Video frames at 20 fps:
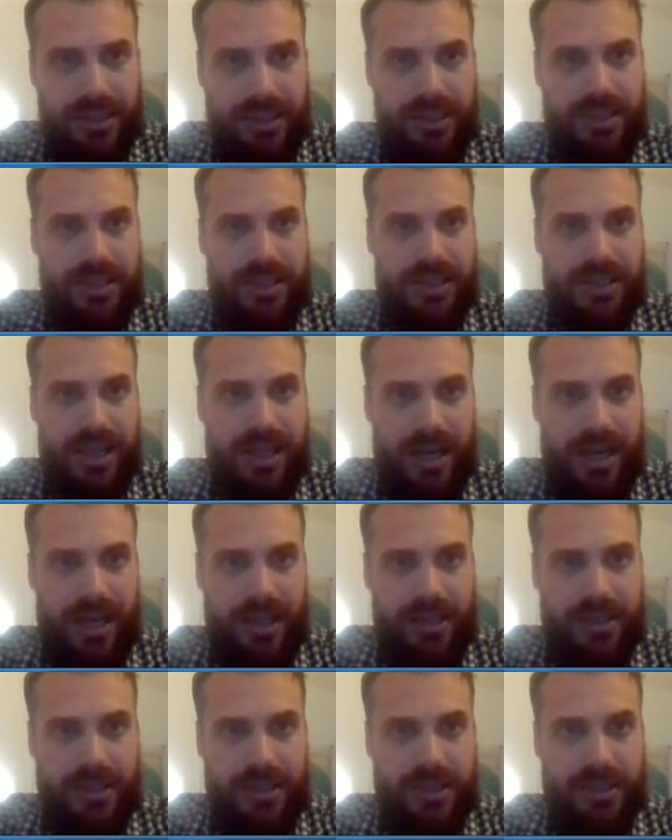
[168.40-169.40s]

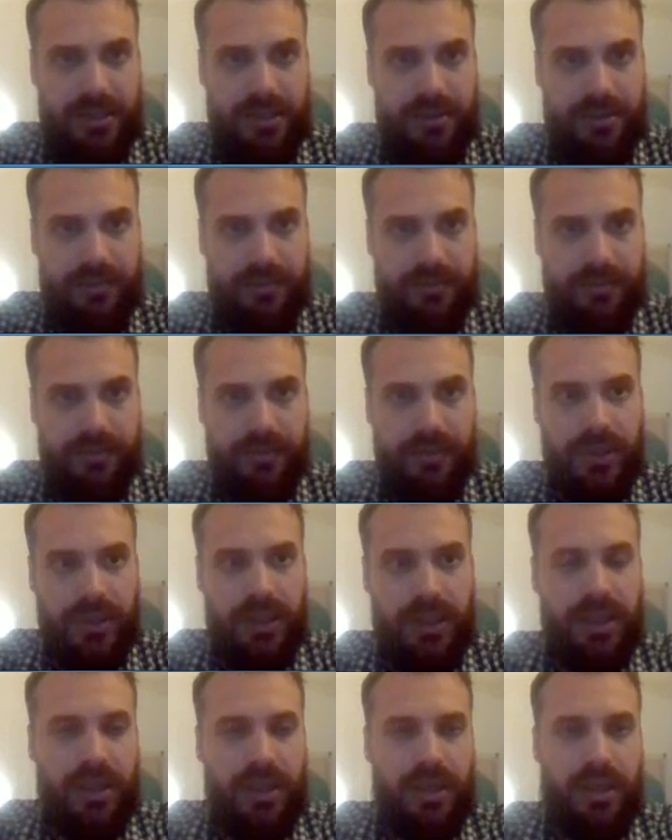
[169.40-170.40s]
status.
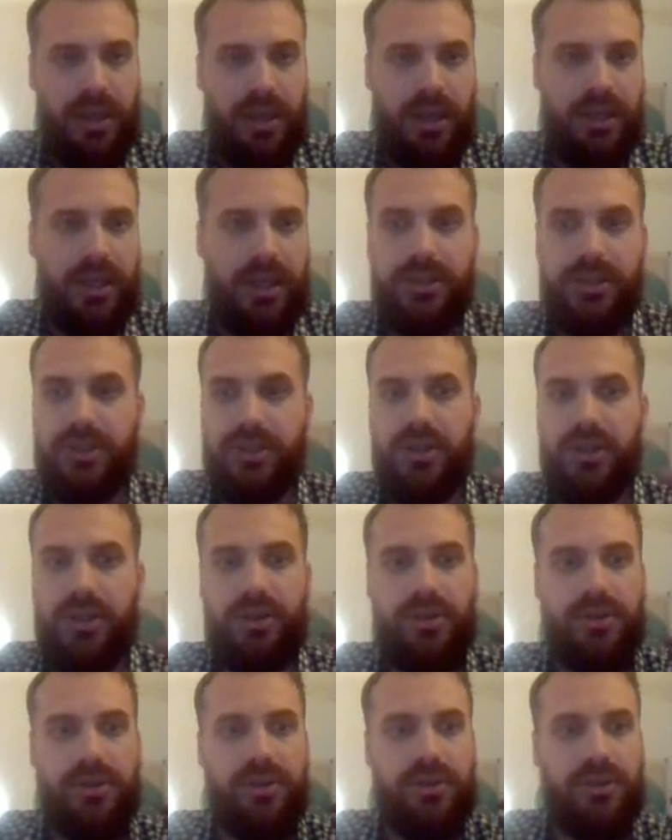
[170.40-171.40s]
Okay,
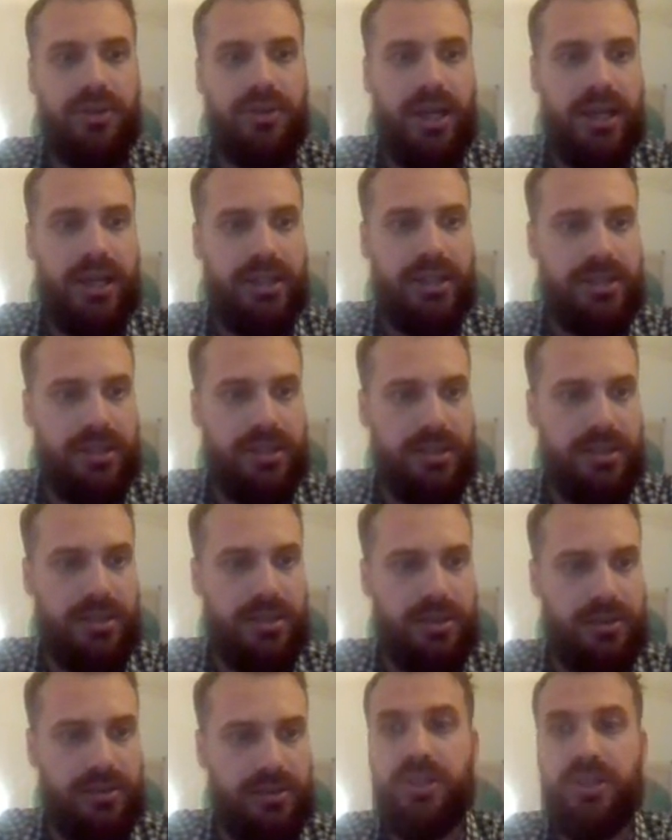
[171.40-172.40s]
so
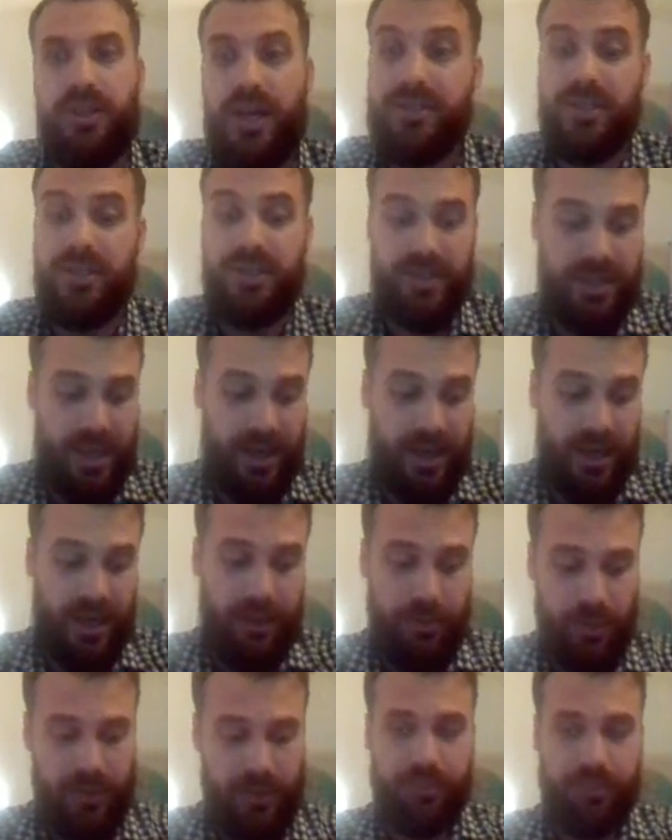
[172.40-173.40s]
that's the
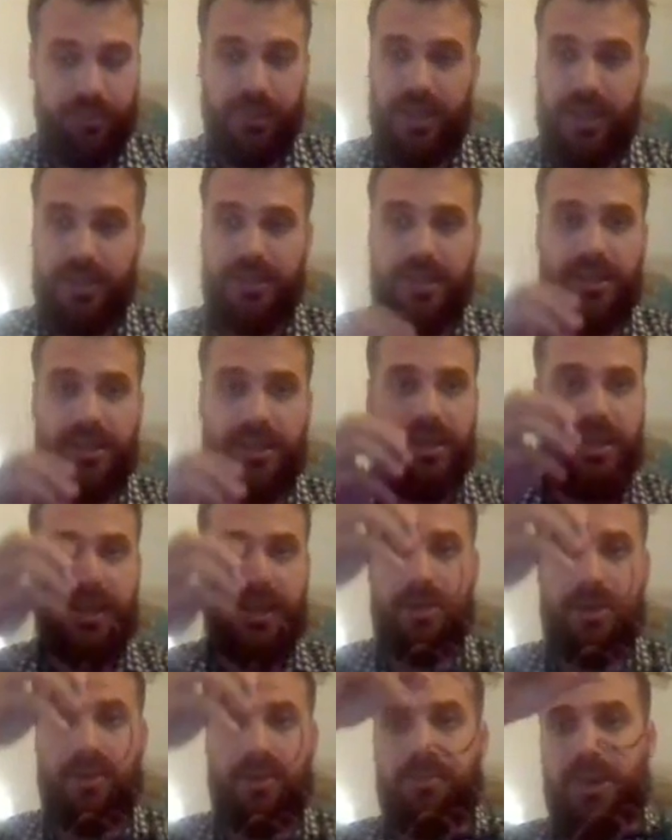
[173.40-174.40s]
setup. We've plugged in
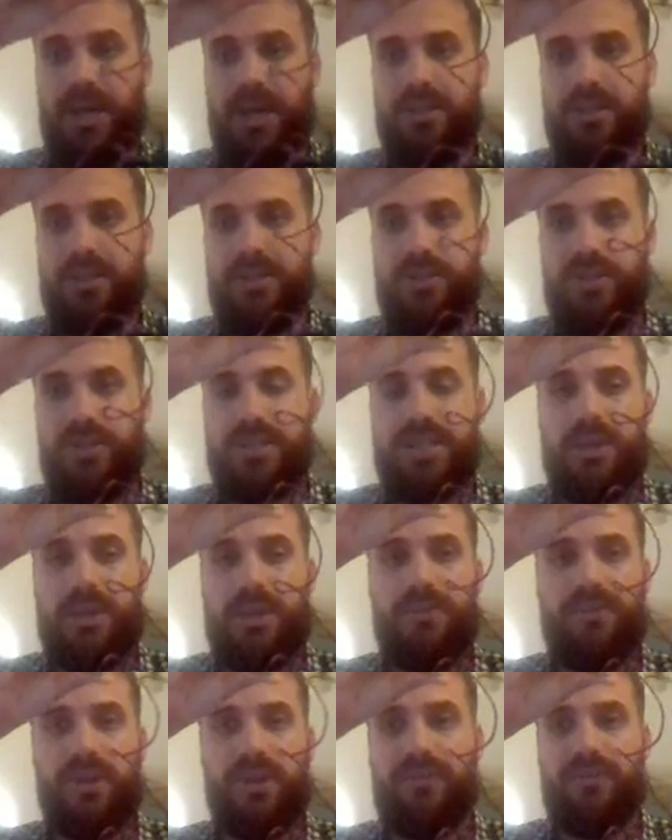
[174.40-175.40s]
our button. You can see
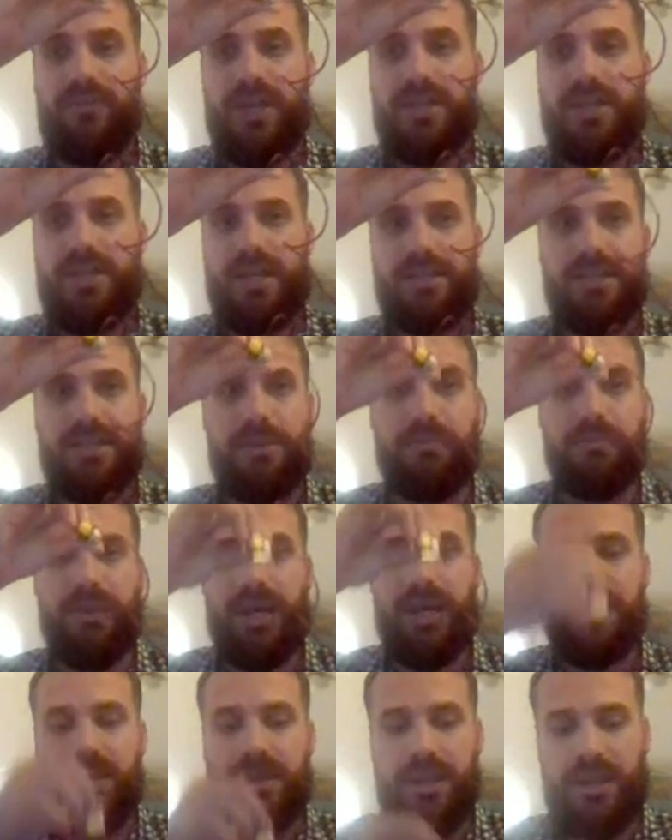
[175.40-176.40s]
we've got a fantastic
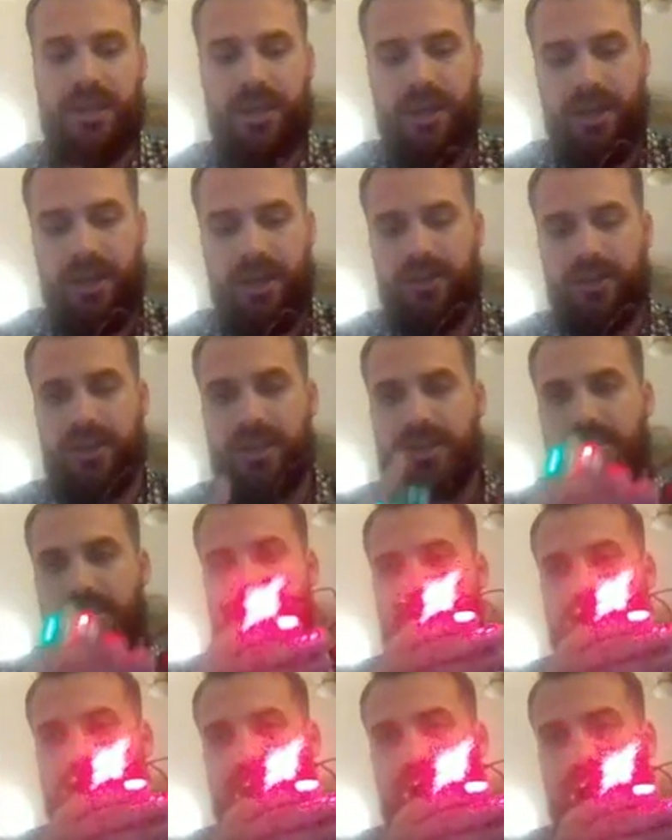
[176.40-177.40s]
button here. The
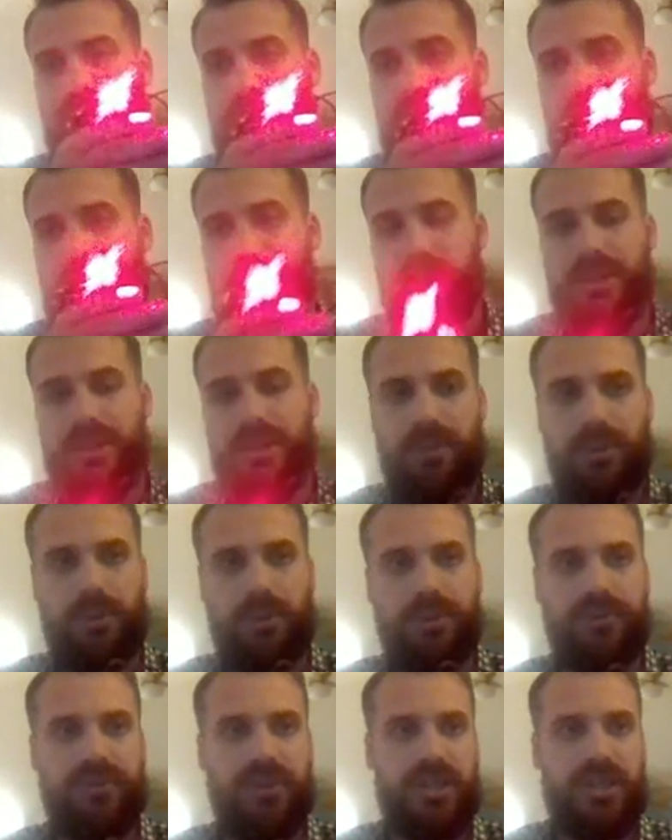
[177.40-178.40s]
disco is still happening, but
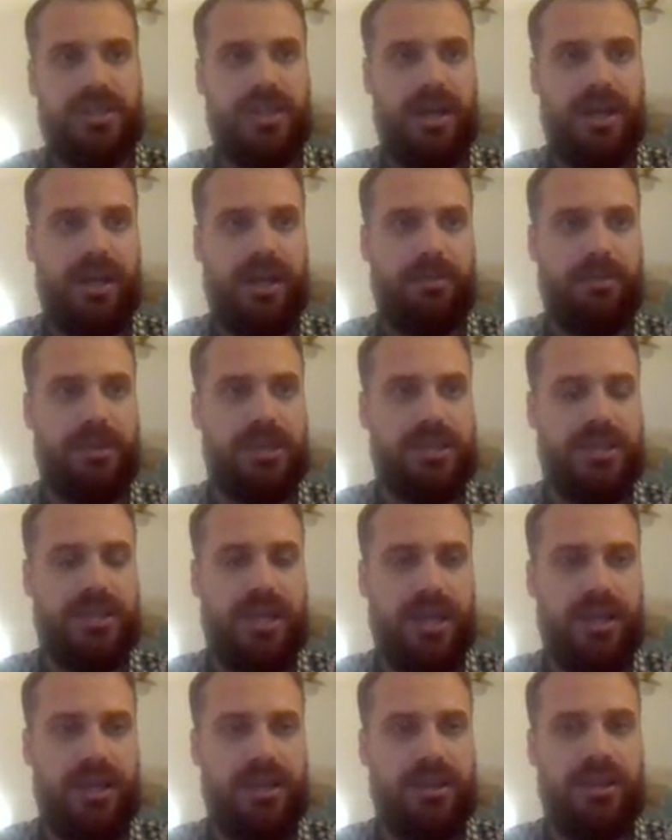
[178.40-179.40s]
we'll fix that up in a
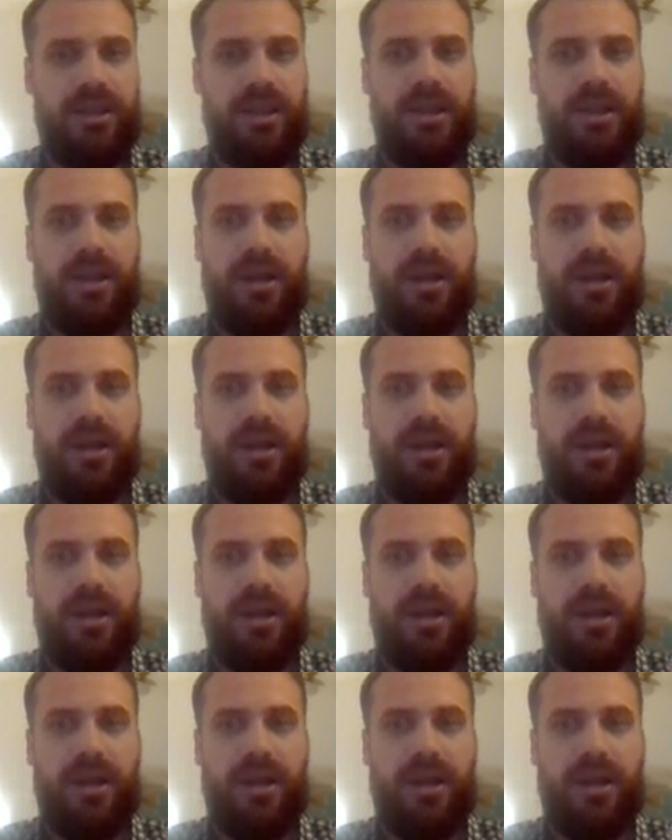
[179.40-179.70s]
second.